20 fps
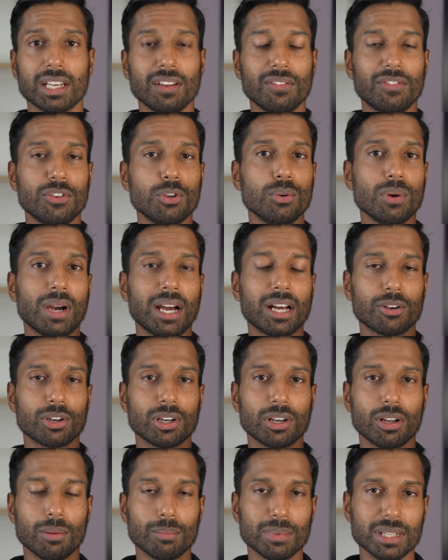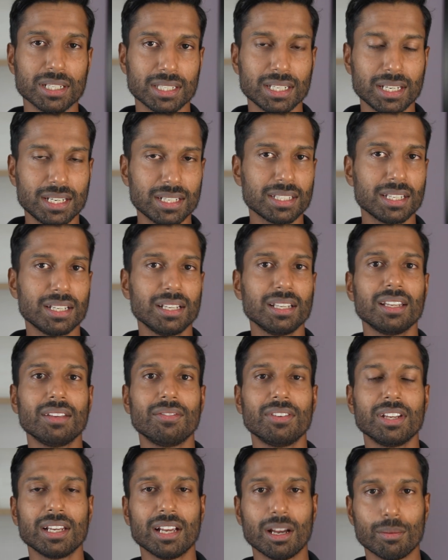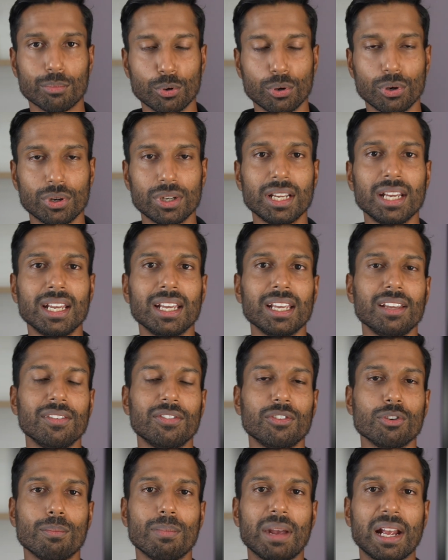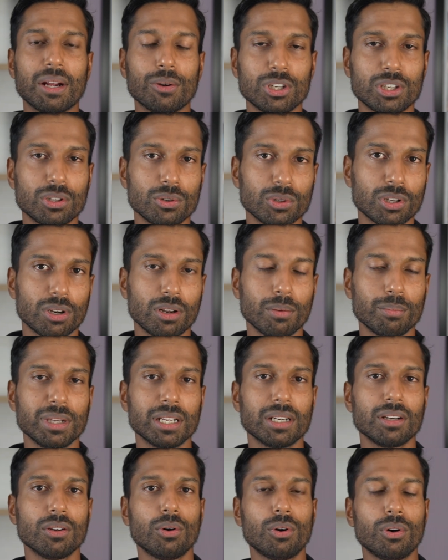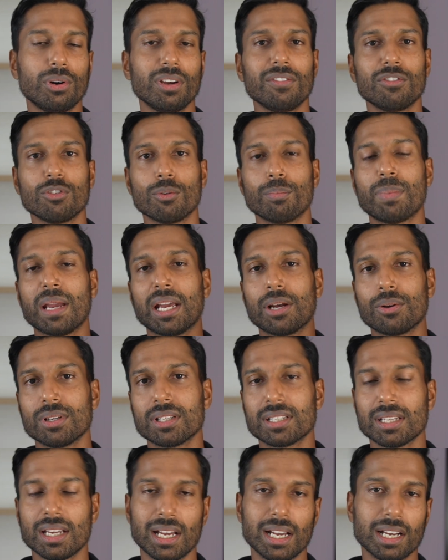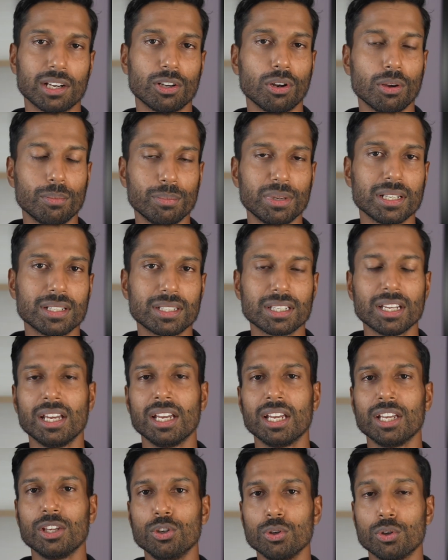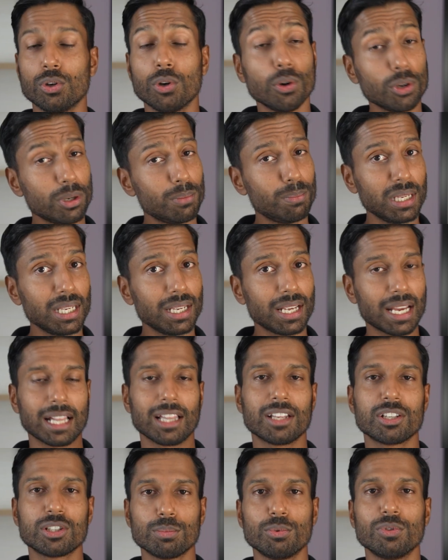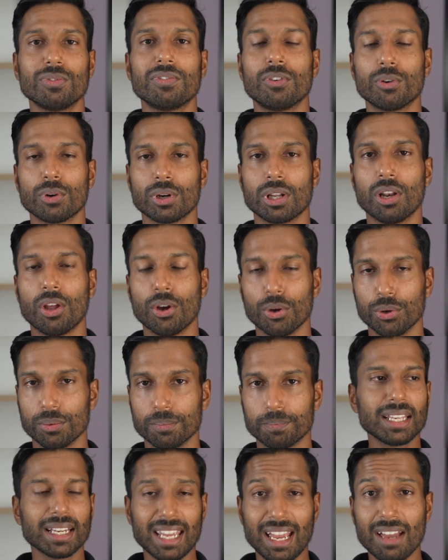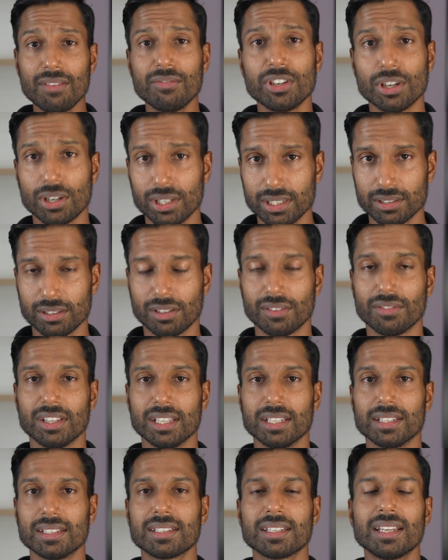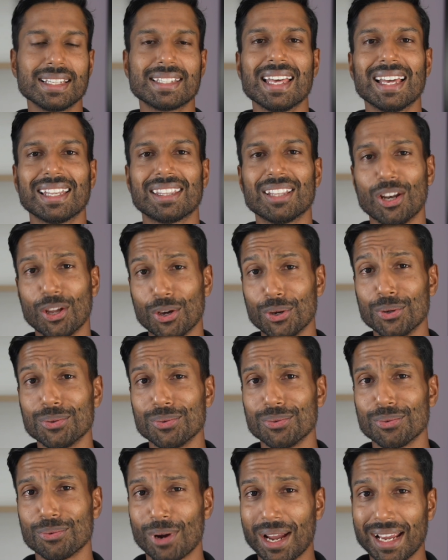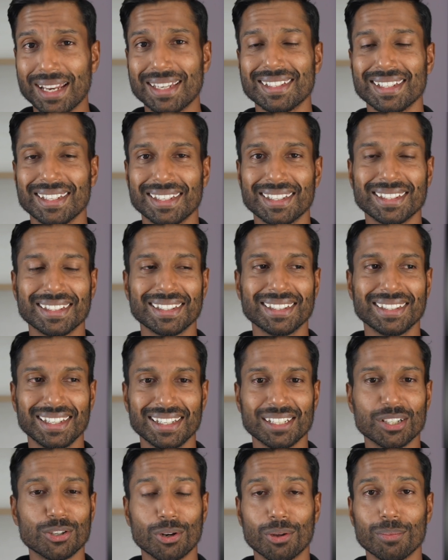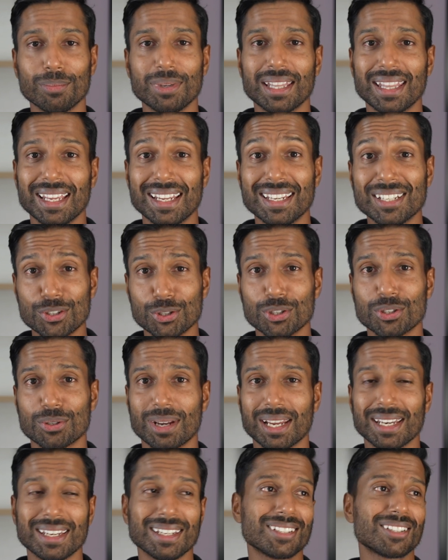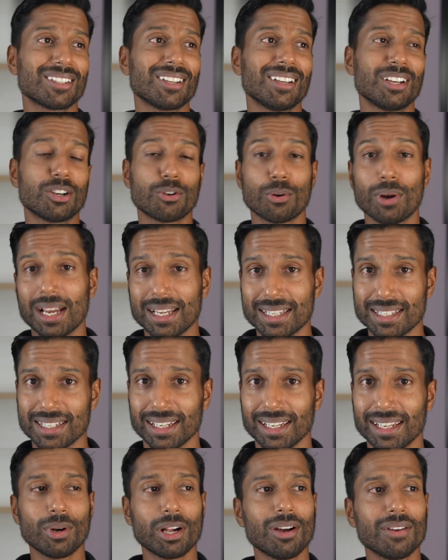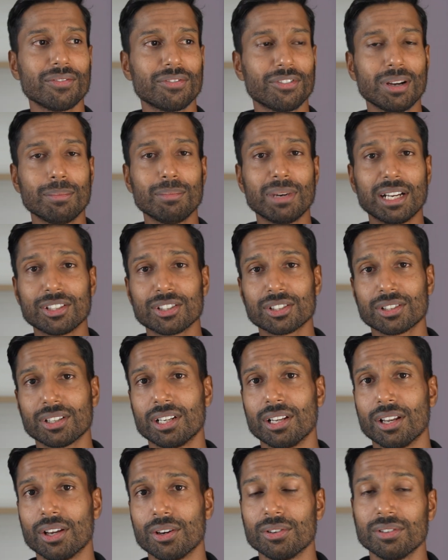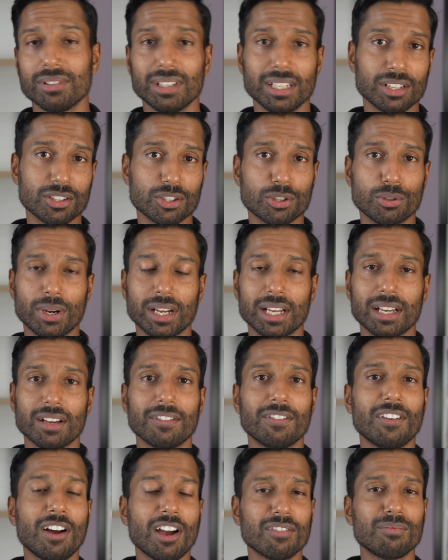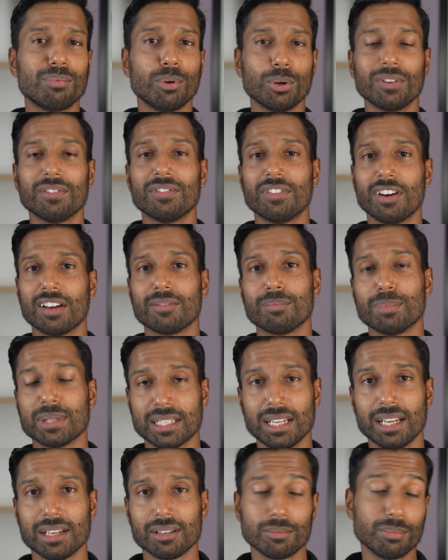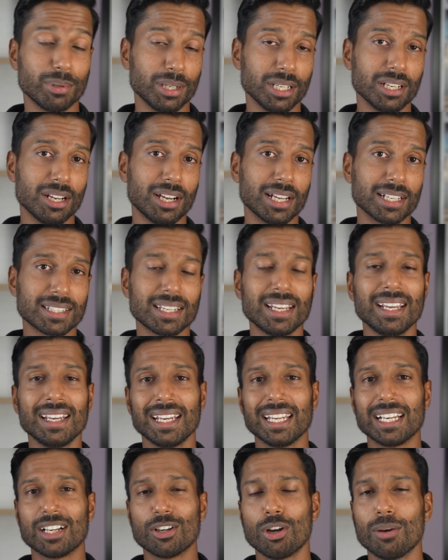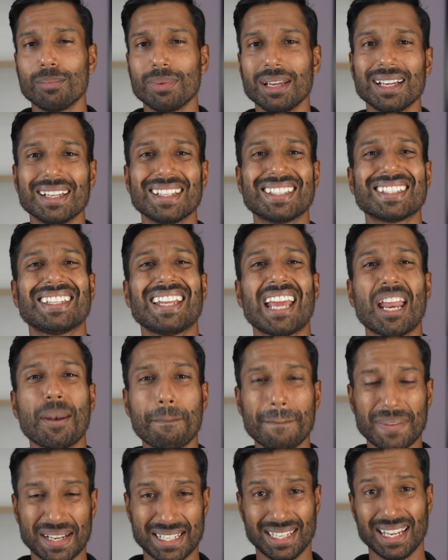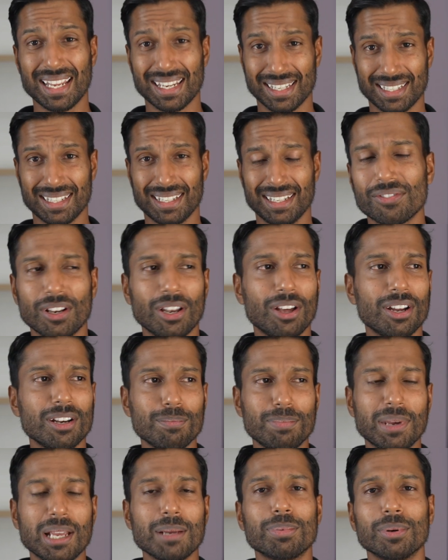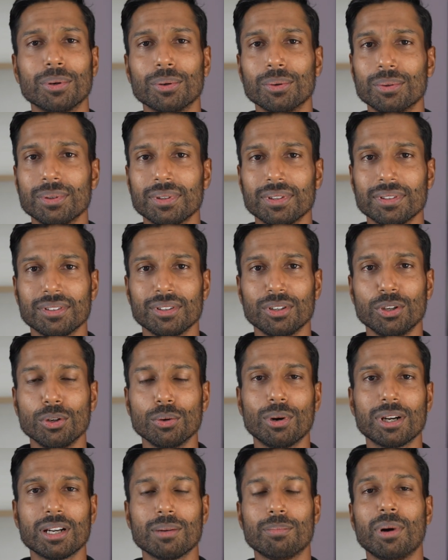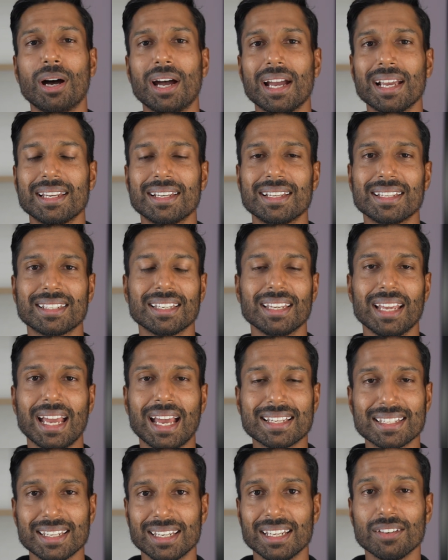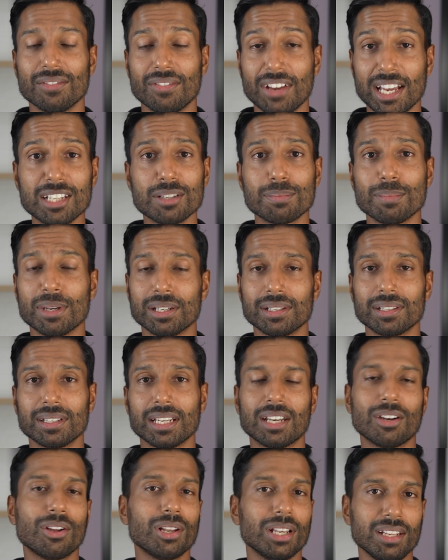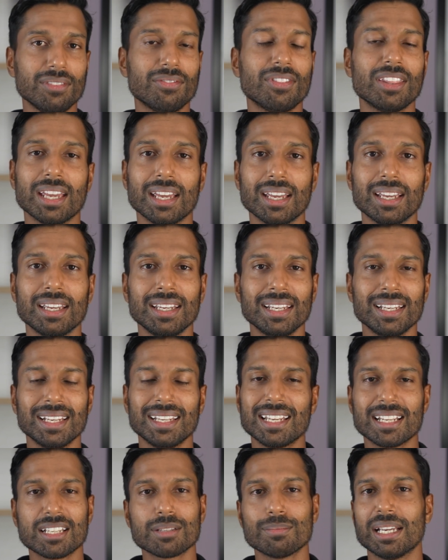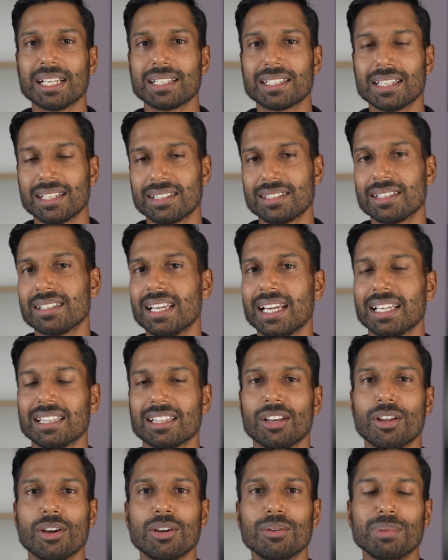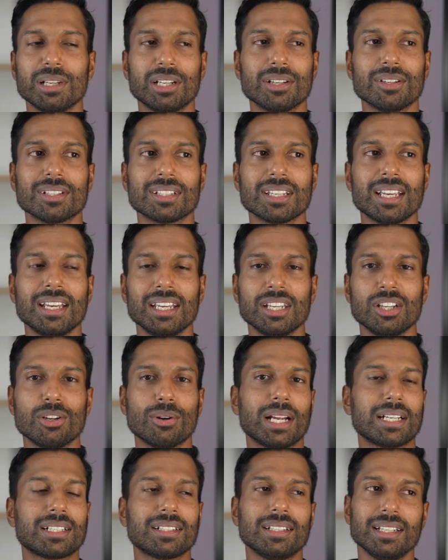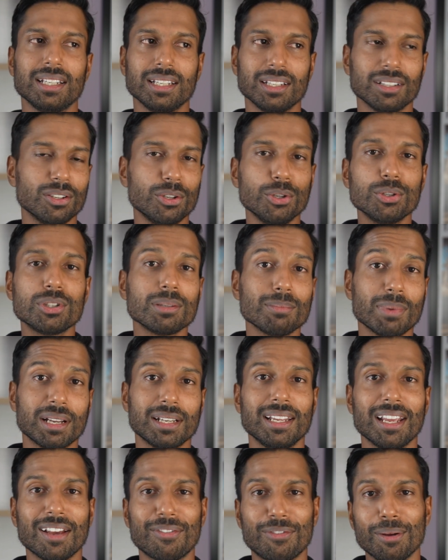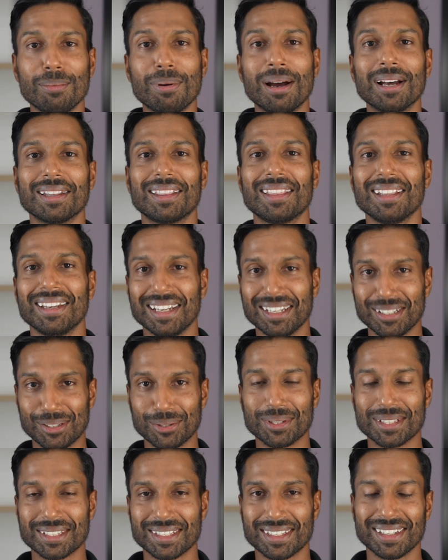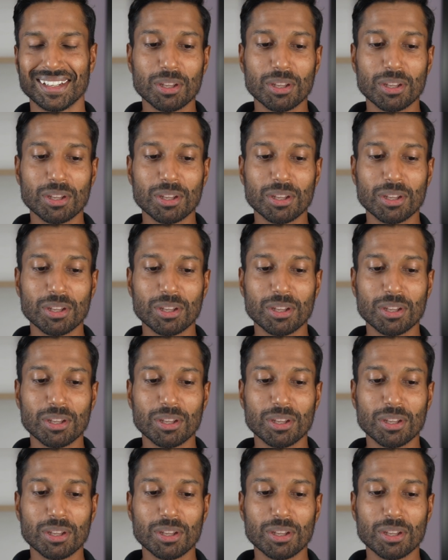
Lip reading: If you are a Colombian citizen living abroad, if you're married to a Colombian, or if your parents are Colombians, you could be eligible for a loan. The caveat of this is that the loan rate in Colombia, the interest rate is crazy. Where I'm from, I just got a loan in Australia, 5.5%, pretty nice. In Colombia, it's 10%. For a lot of people who want to buy in as an investment and not live there, it doesn't make sense to take the loan because you're actually losing money every month in interest.